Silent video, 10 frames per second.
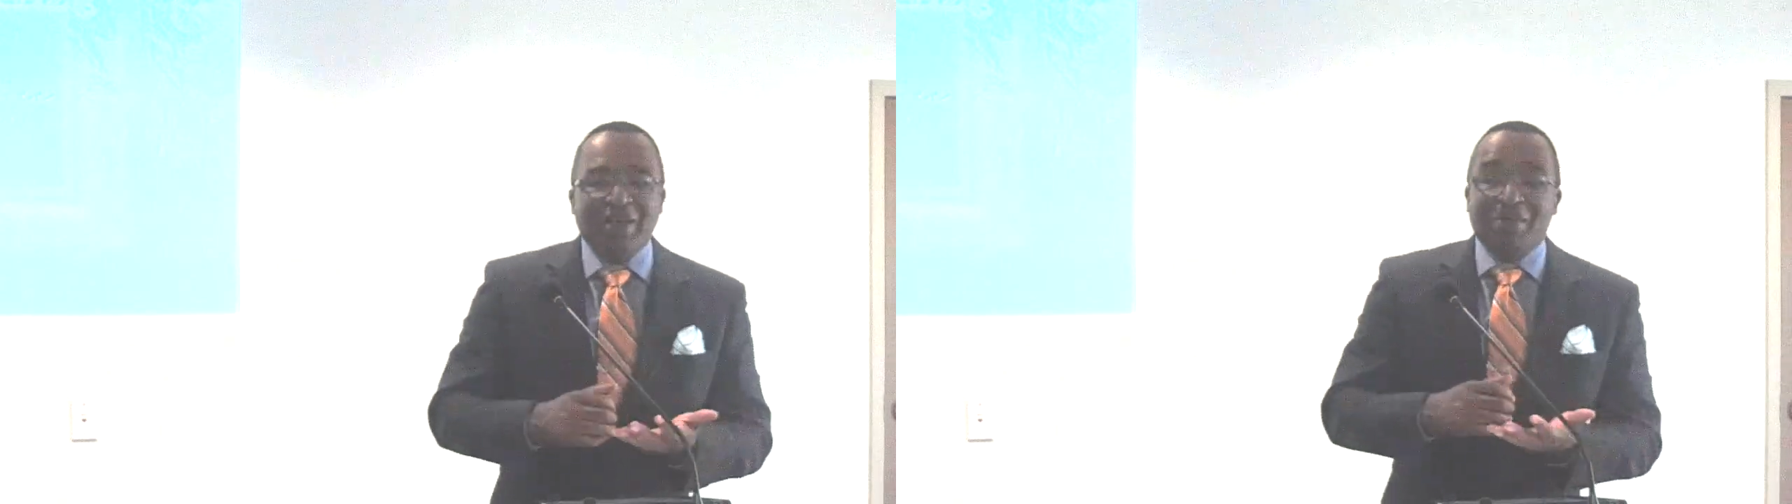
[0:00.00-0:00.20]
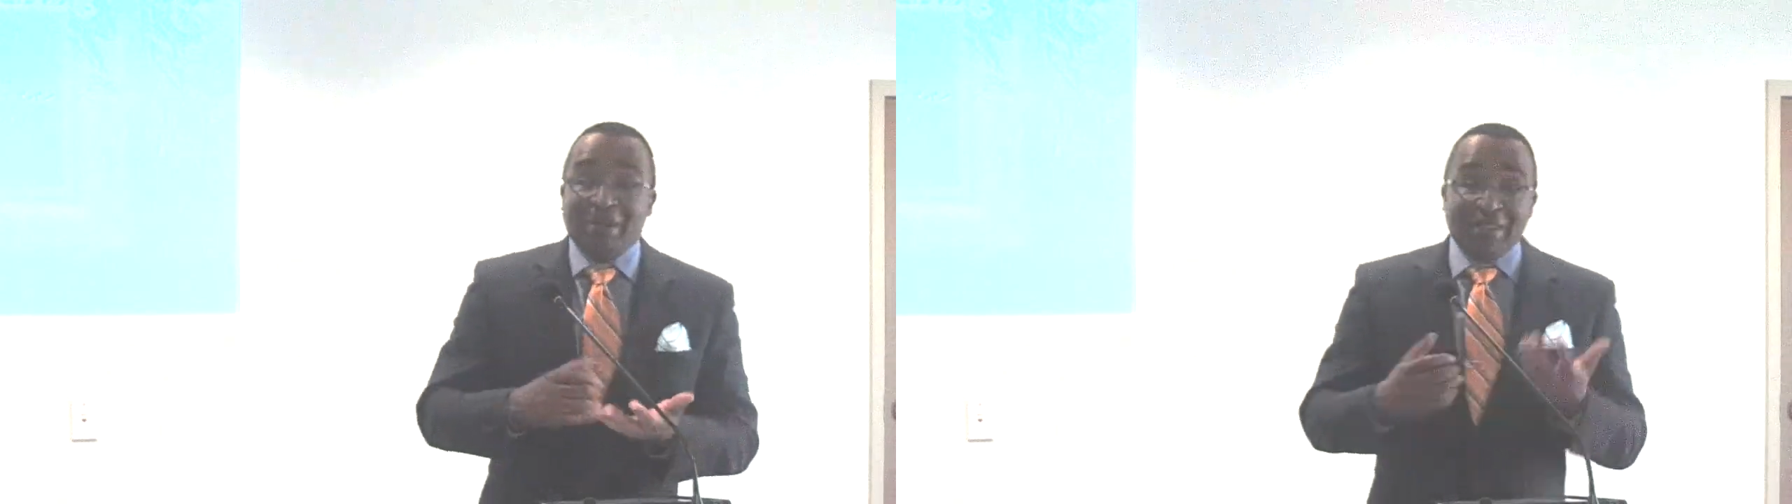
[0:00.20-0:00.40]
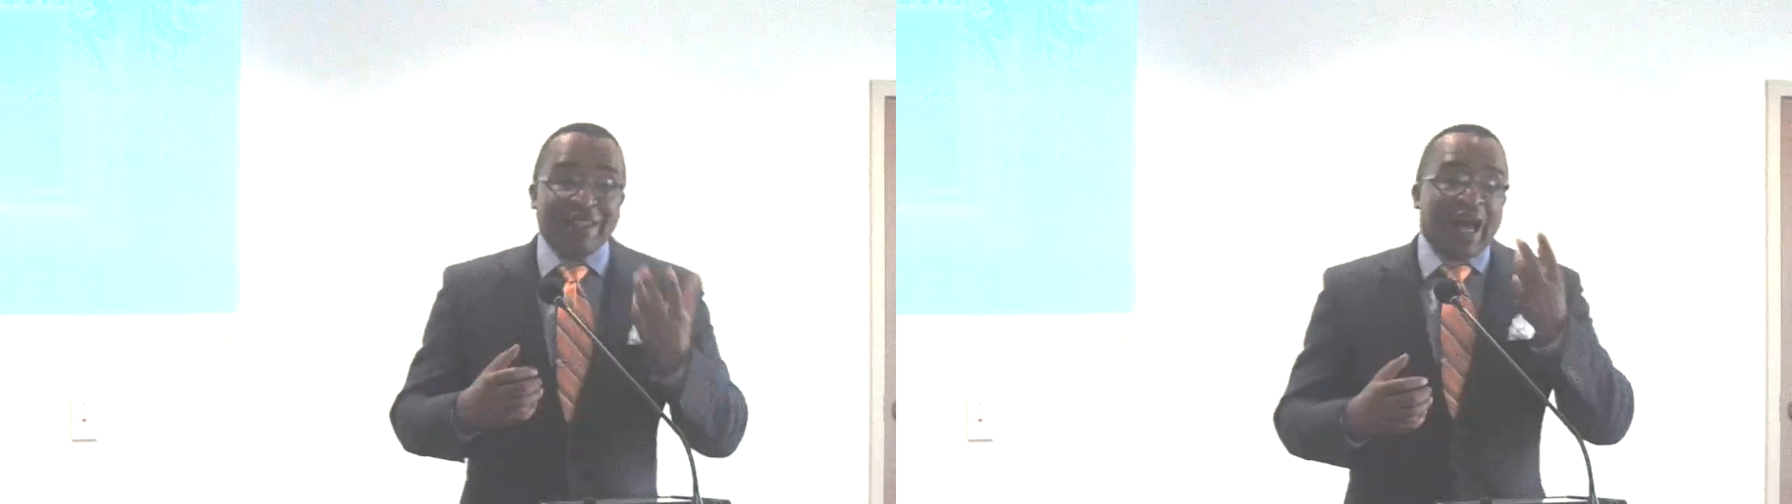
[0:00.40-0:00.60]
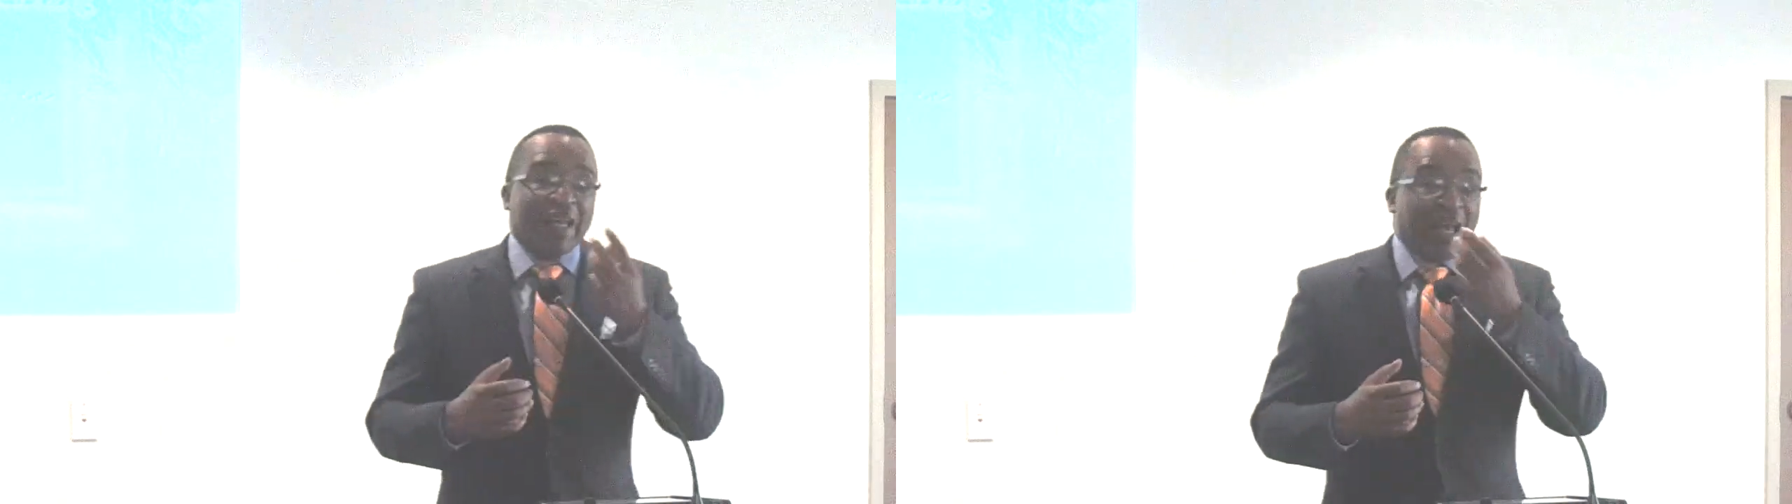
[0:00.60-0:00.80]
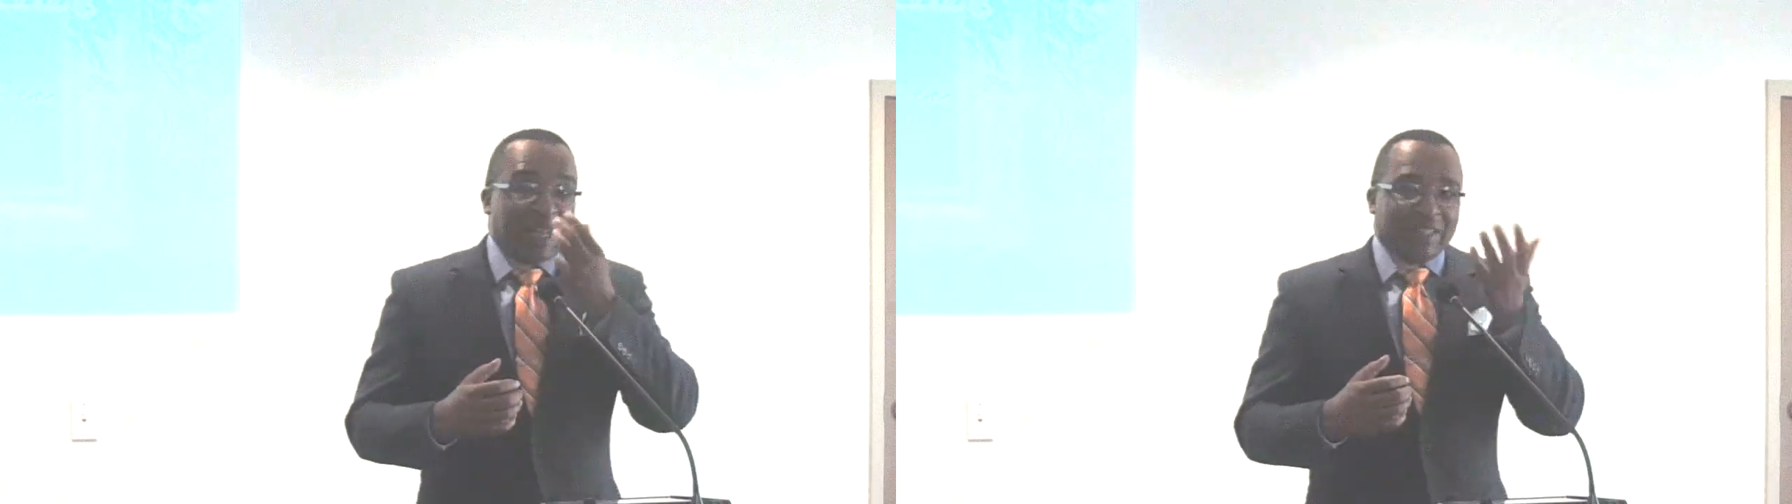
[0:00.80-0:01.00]
because I,
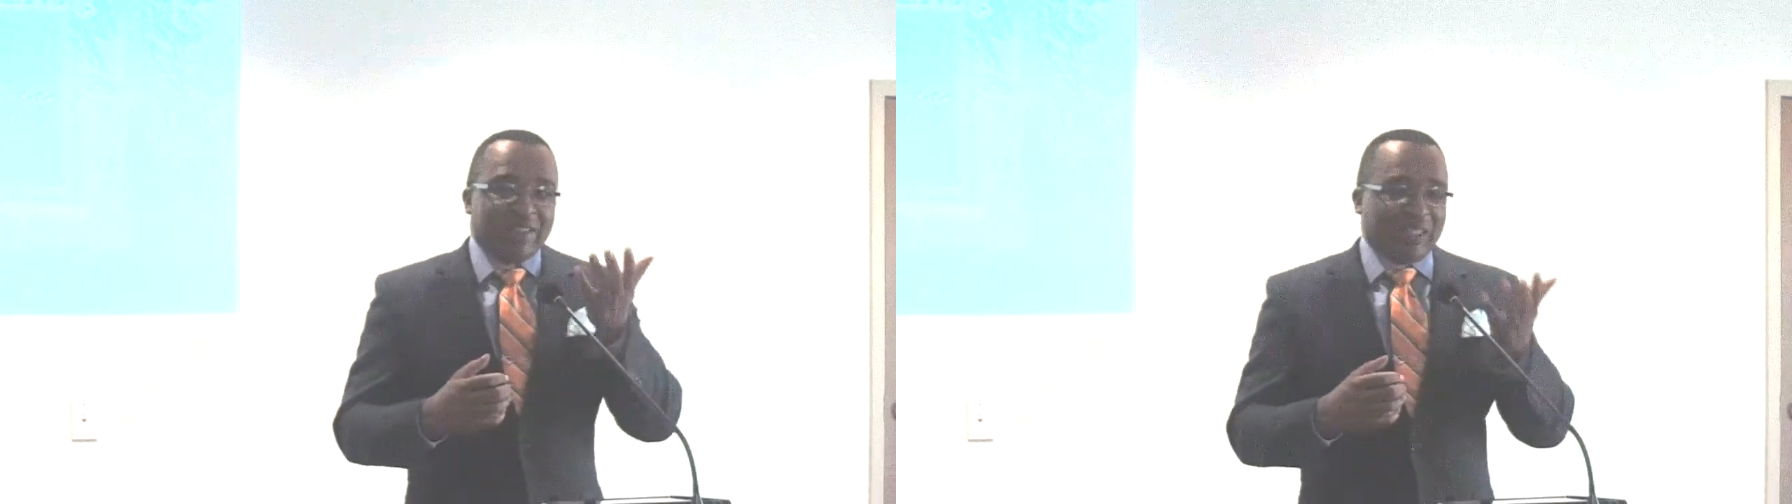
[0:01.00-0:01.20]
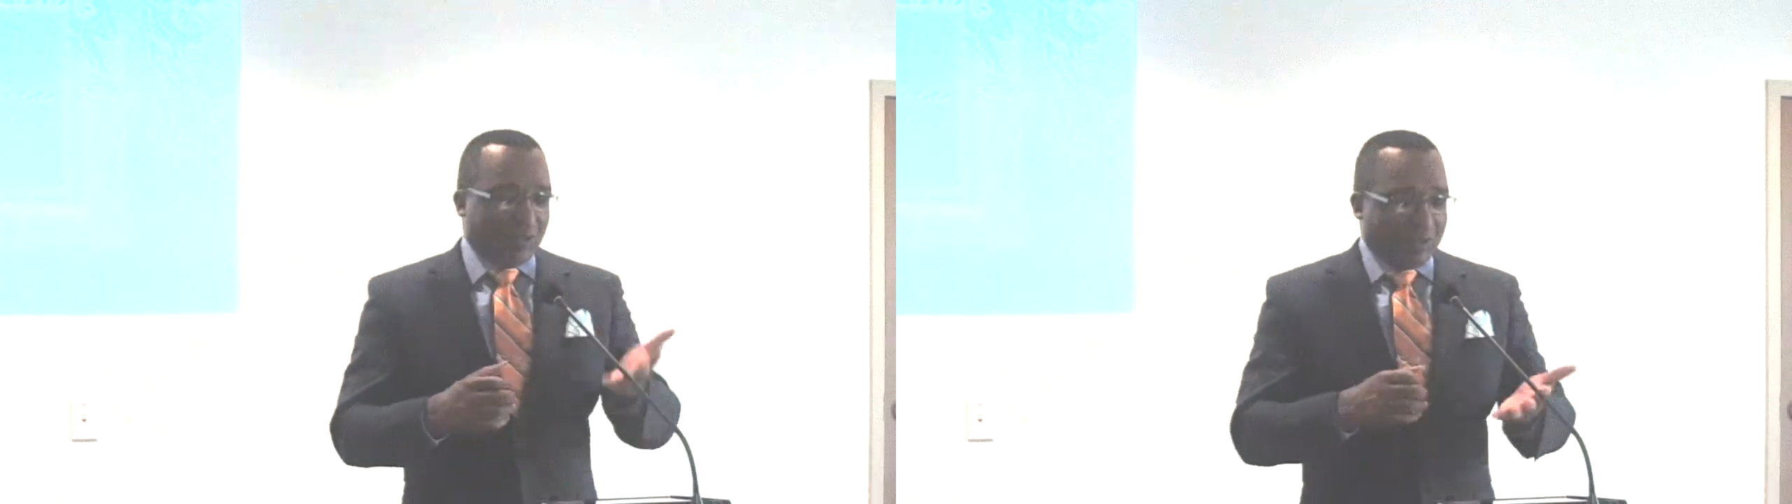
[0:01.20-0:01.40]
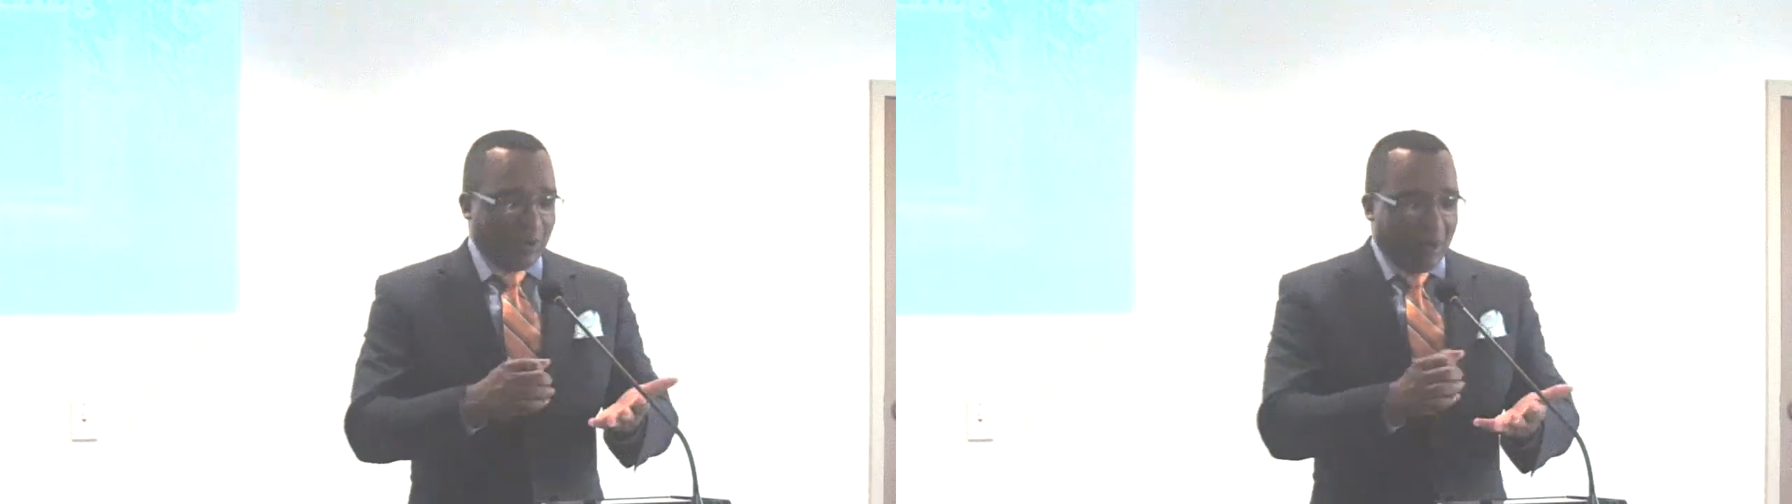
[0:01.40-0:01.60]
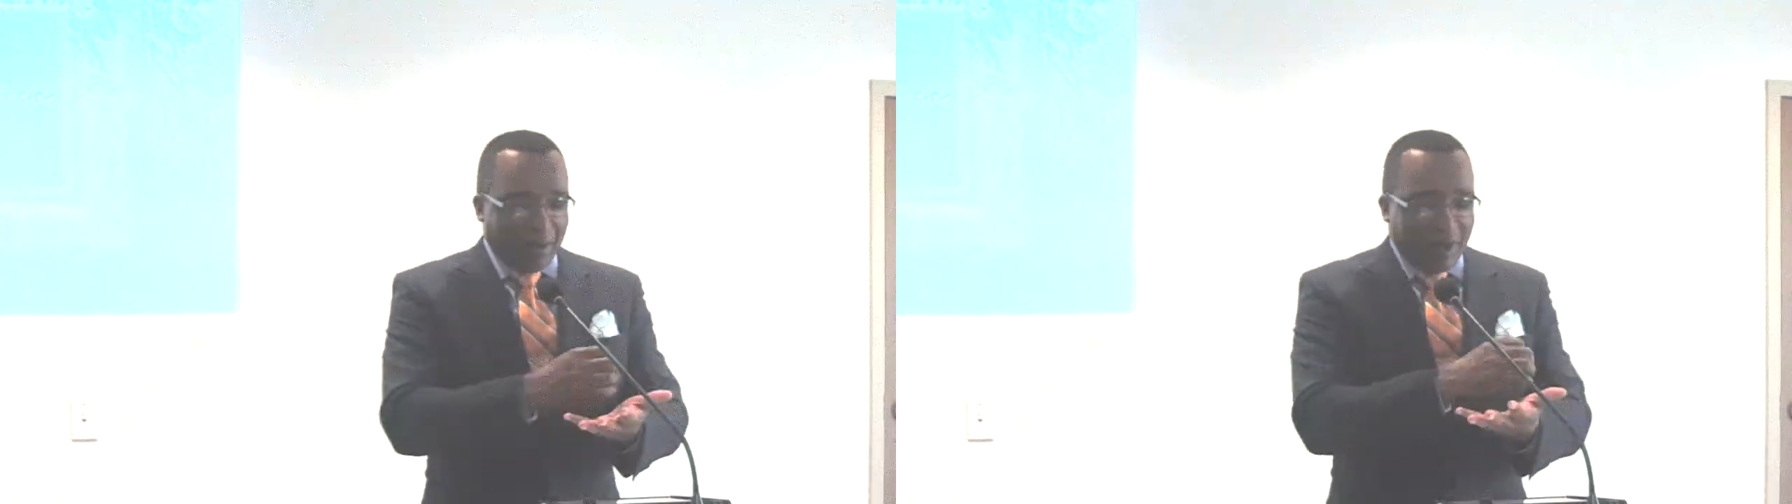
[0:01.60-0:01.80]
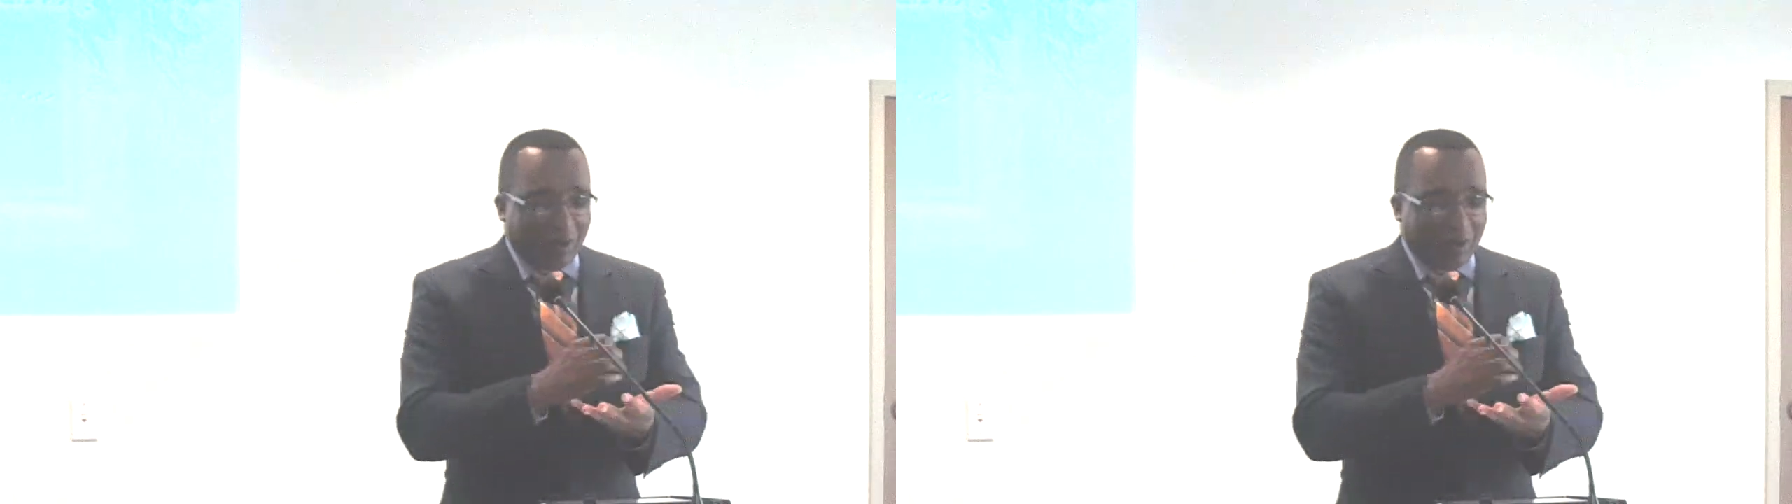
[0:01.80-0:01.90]
I like citrus, so I, I,